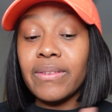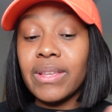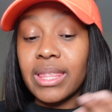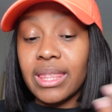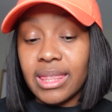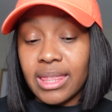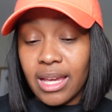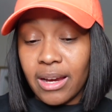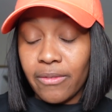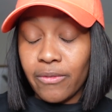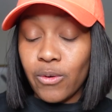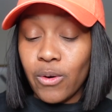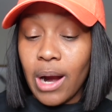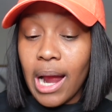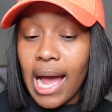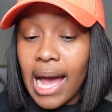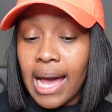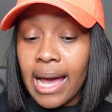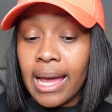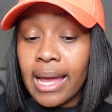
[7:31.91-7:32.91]
and therefore
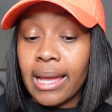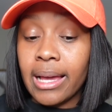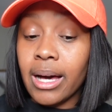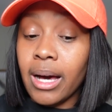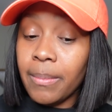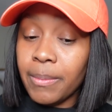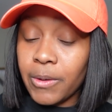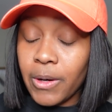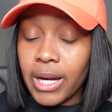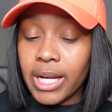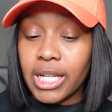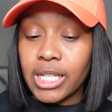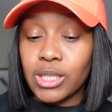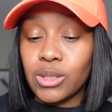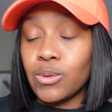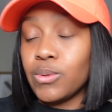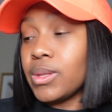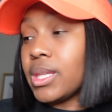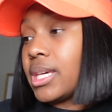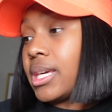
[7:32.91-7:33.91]
I upgraded
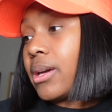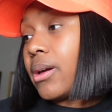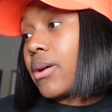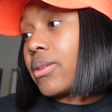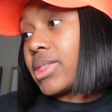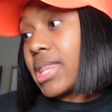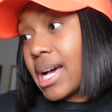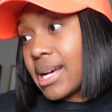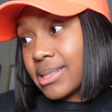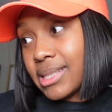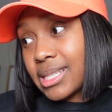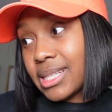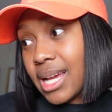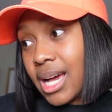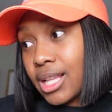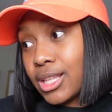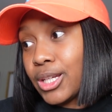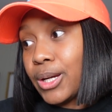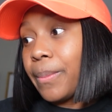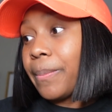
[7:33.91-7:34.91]
to the
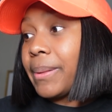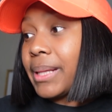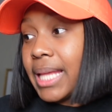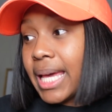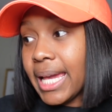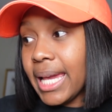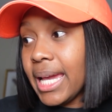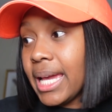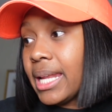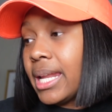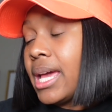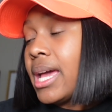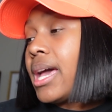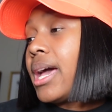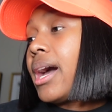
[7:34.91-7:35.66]
$1,000 plan.